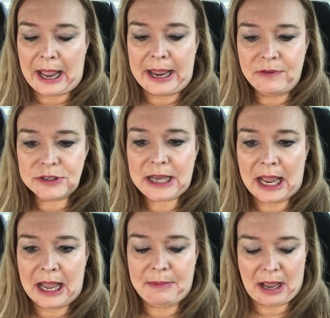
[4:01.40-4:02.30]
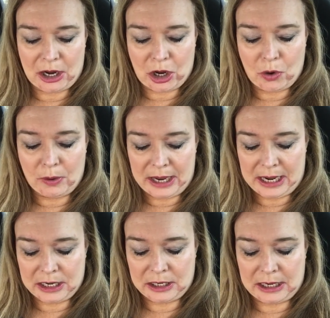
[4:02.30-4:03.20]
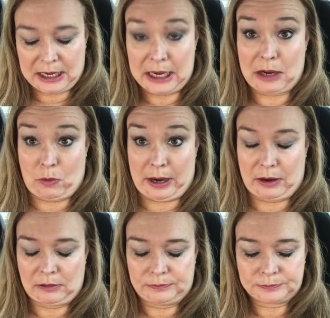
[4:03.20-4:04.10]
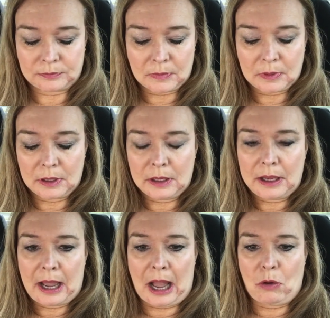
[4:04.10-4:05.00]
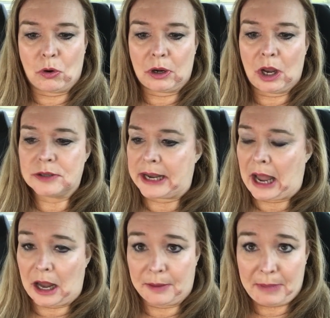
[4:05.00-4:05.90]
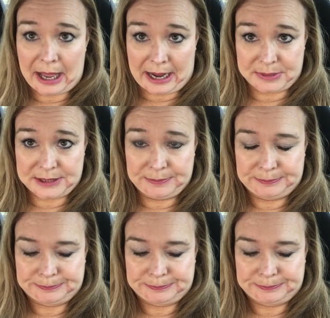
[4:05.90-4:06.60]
every time I go in anywhere, I will close out all of my apps,